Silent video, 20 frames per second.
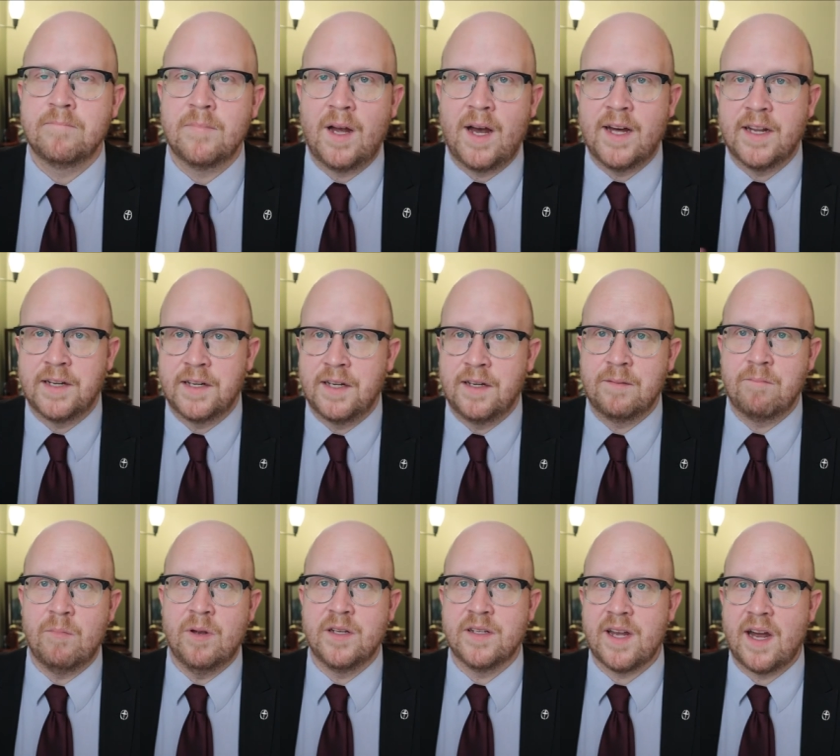On an
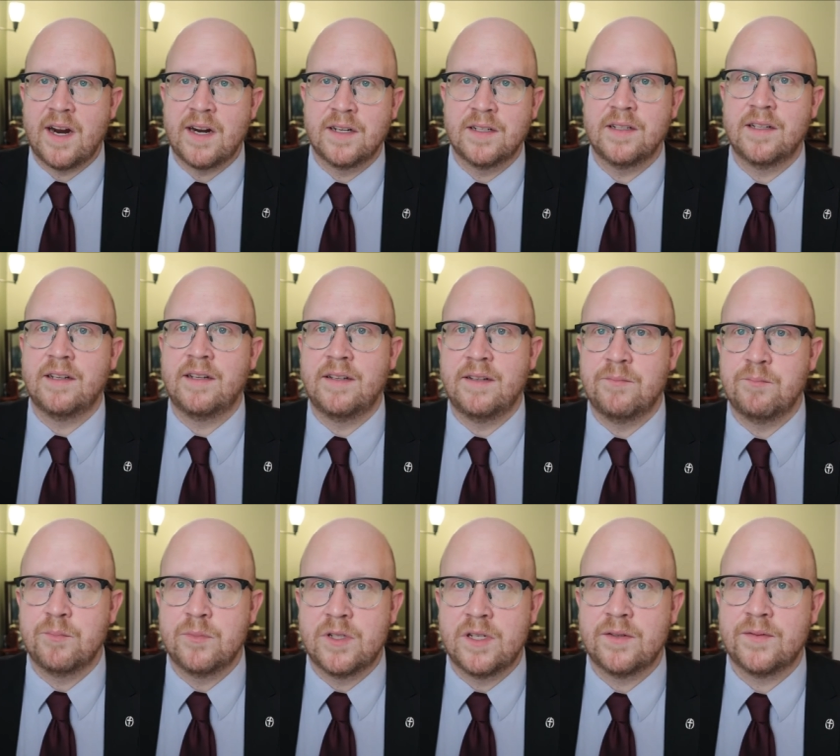entirely
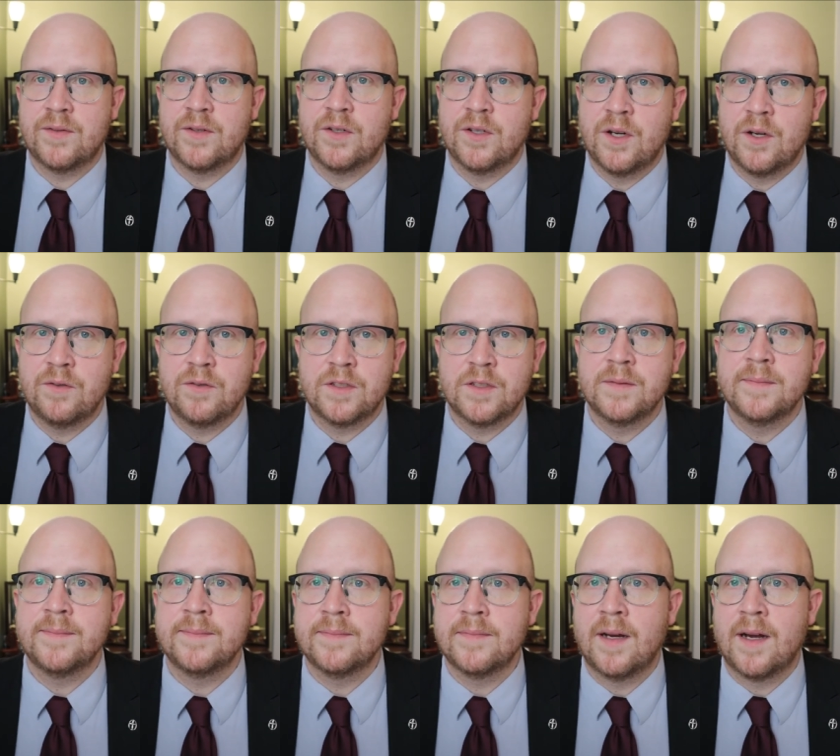different note
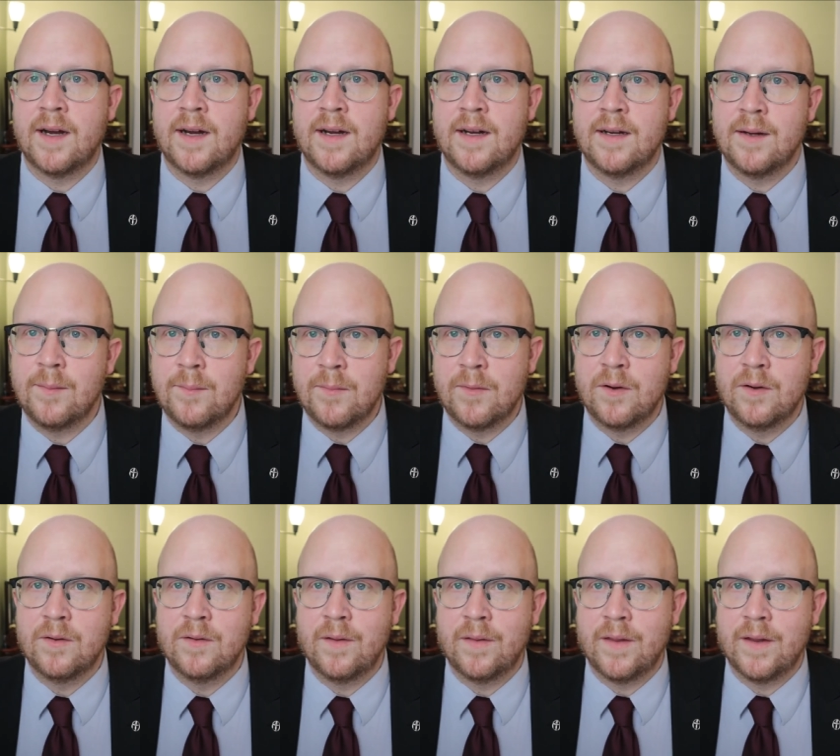um,
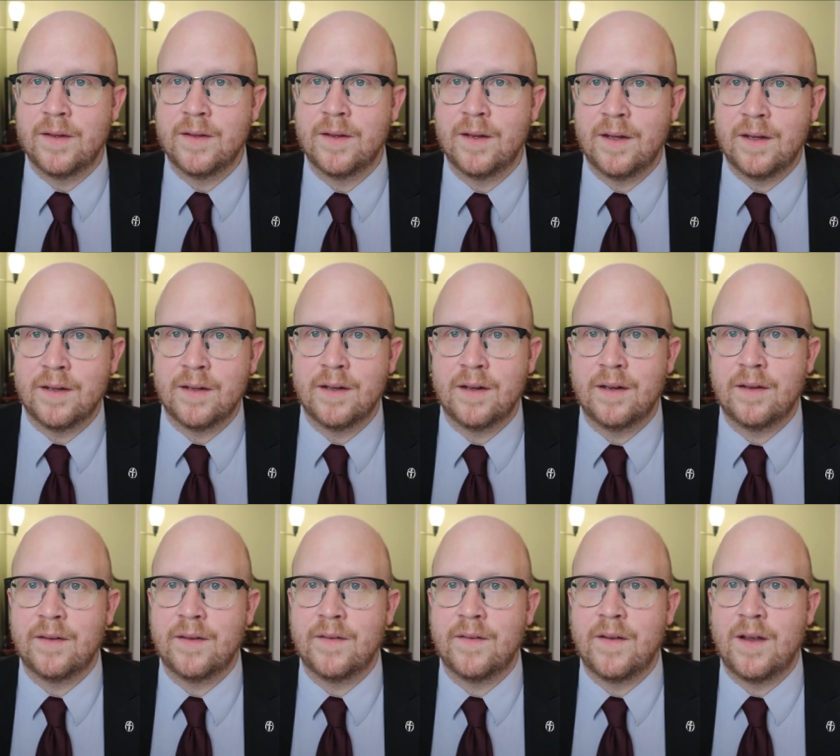than, the,
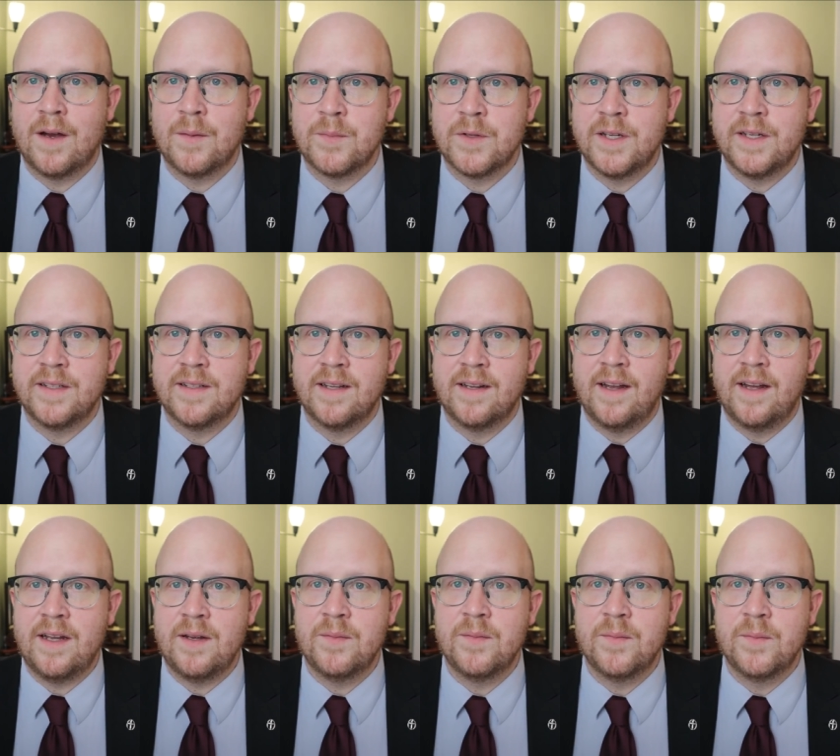than the update
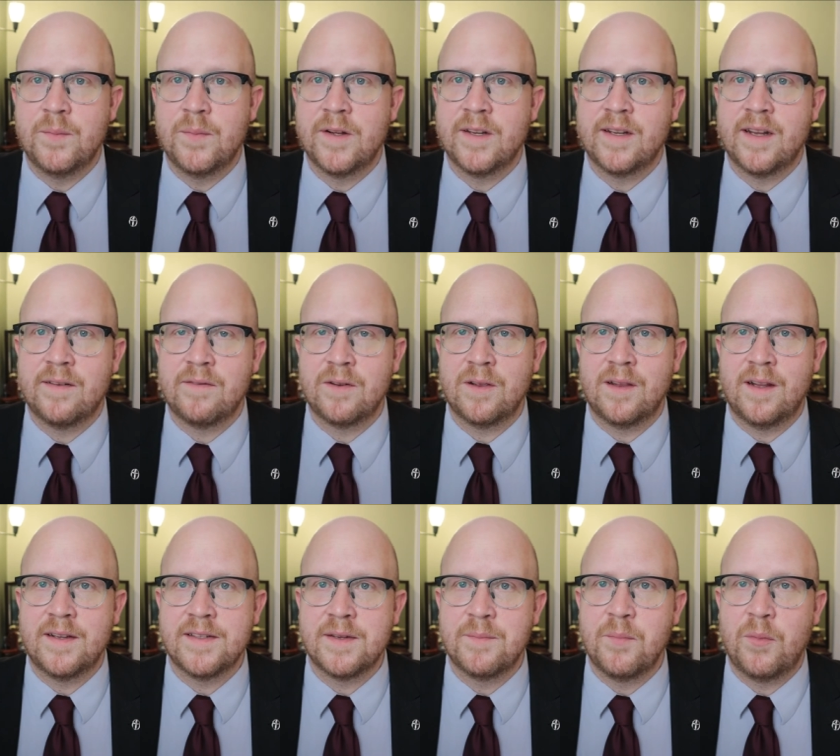today, but
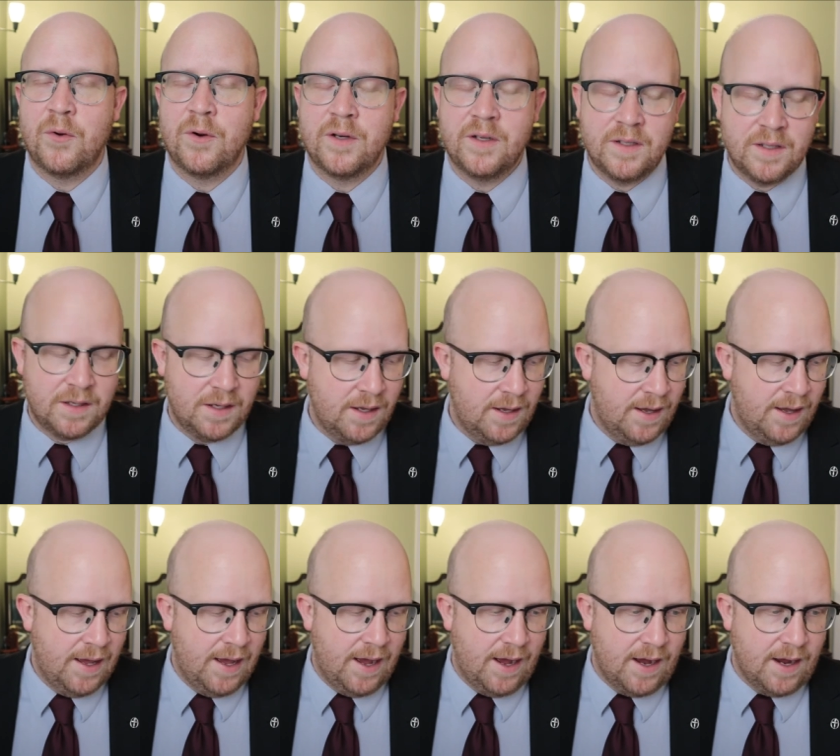nevertheless important,
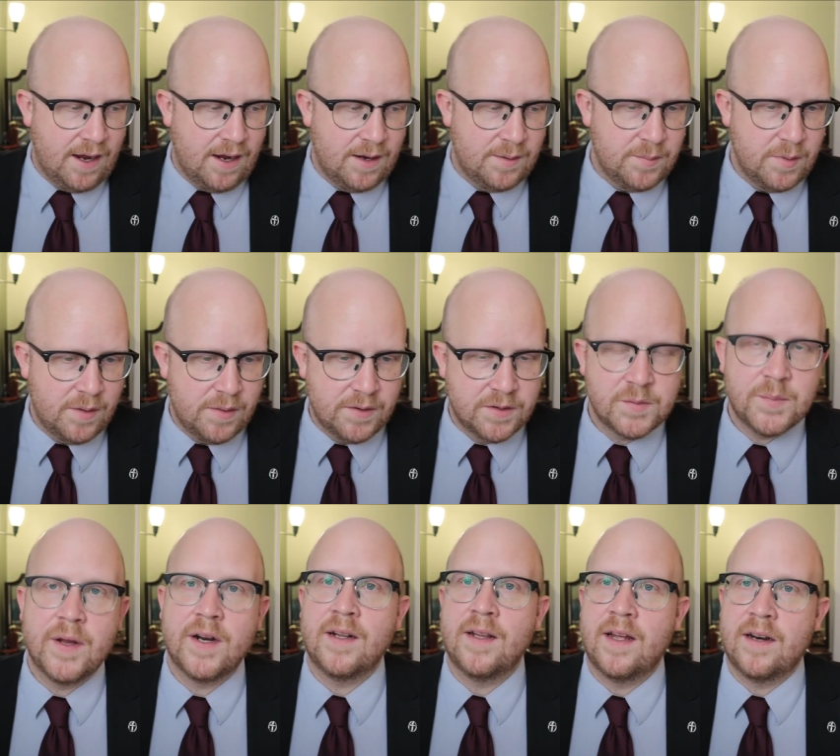um, there's
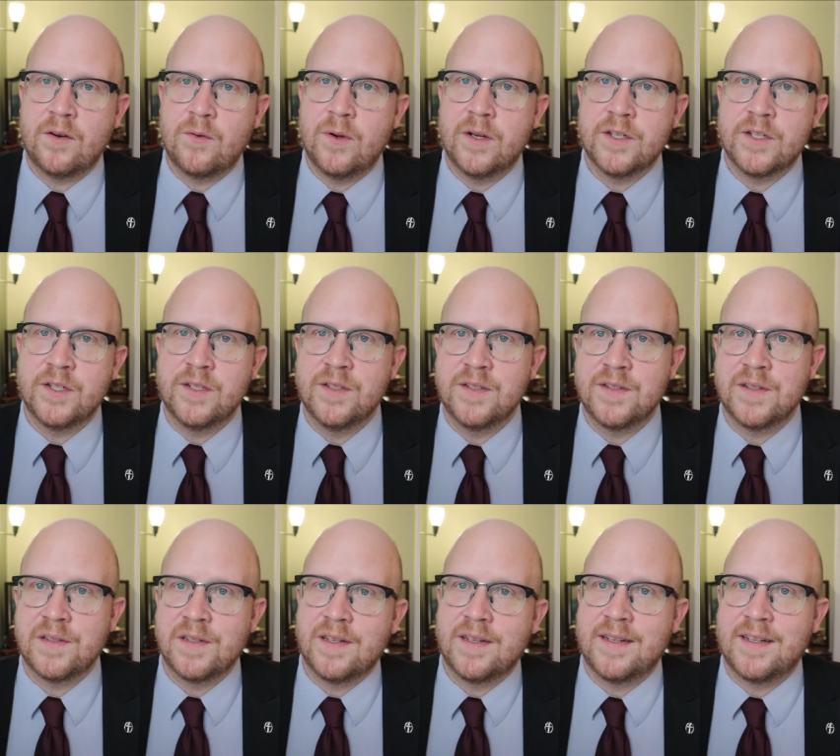been a lot of
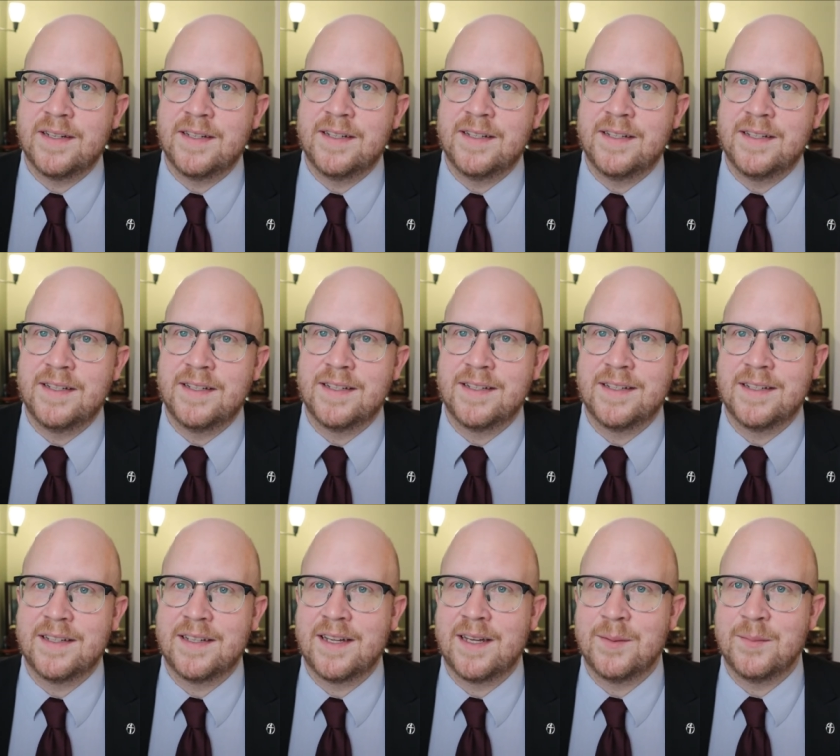questions
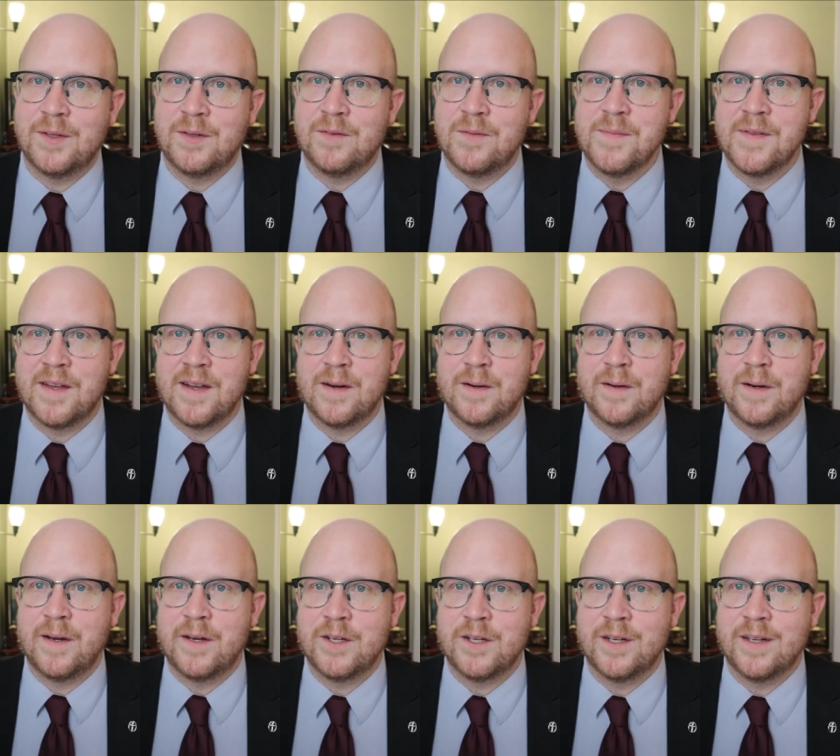uh, coming from the
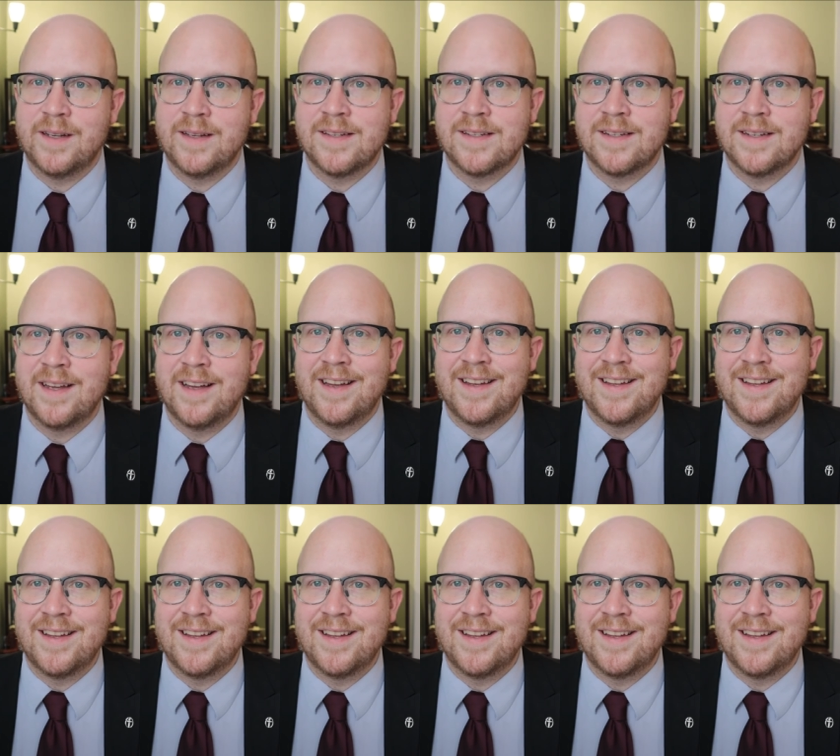congregation as to,